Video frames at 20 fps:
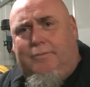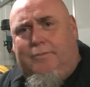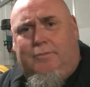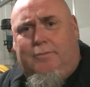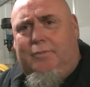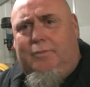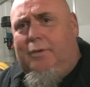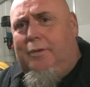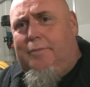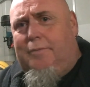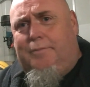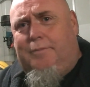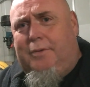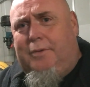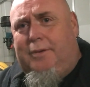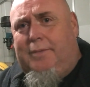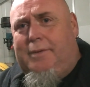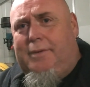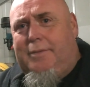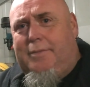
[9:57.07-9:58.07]
what I'm
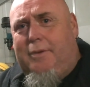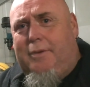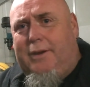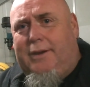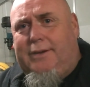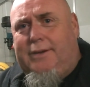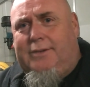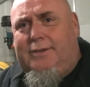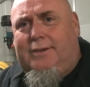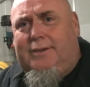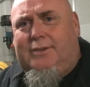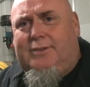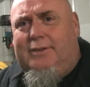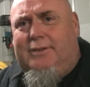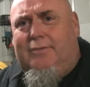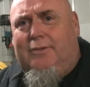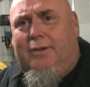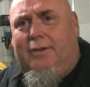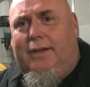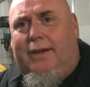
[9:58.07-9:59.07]
putting a motorbike engine in,
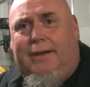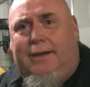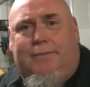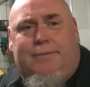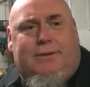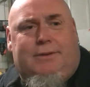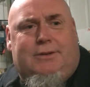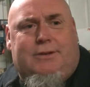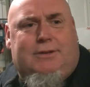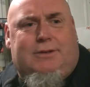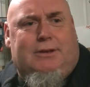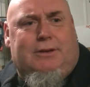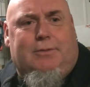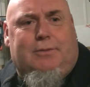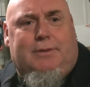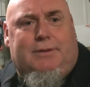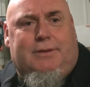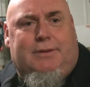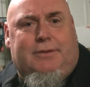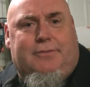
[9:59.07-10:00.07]
stuff like that. It's just a little
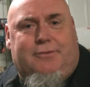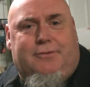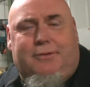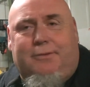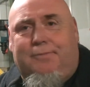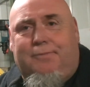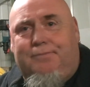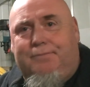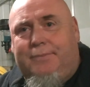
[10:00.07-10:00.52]
bit different.